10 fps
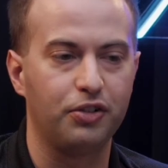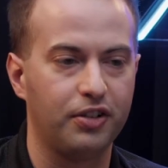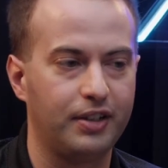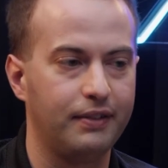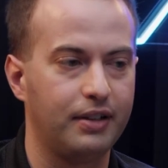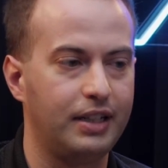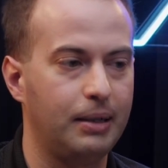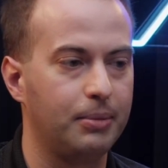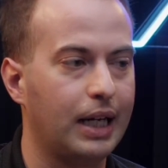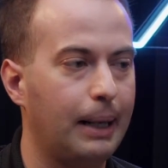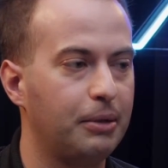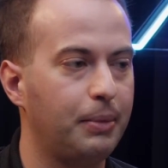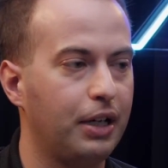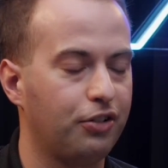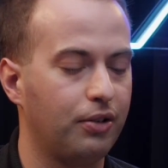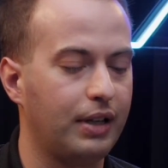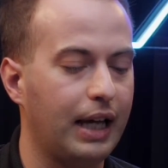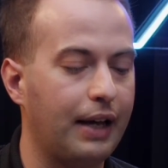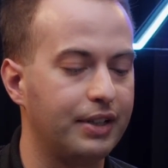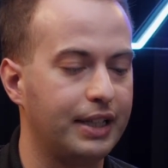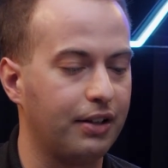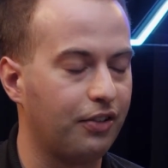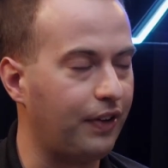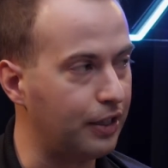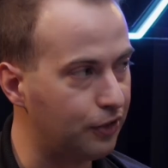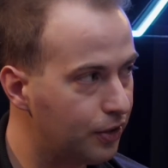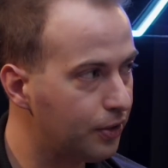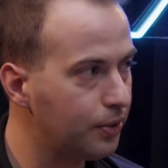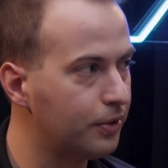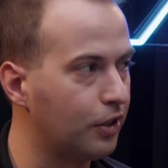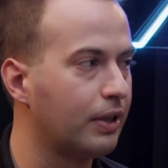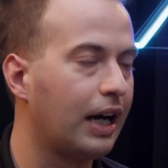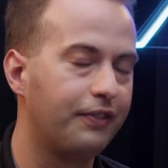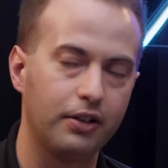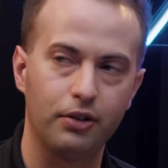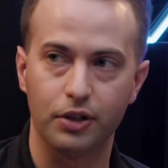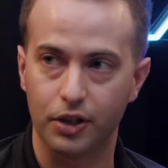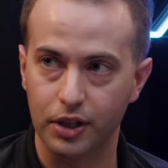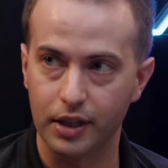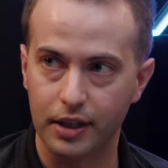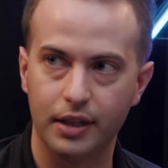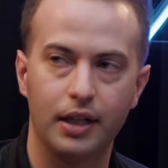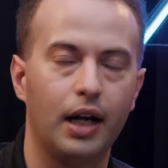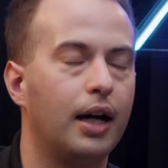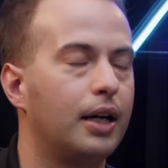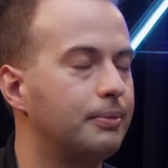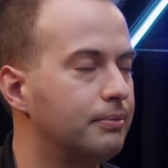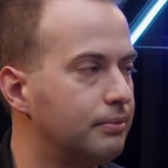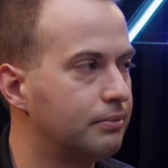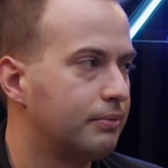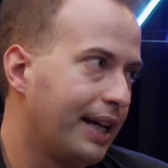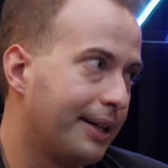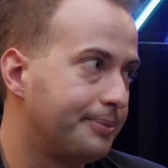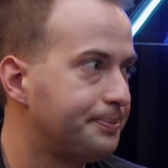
just to give the team time to make sure that everything's fine-tuned, the graphics look good. Yeah.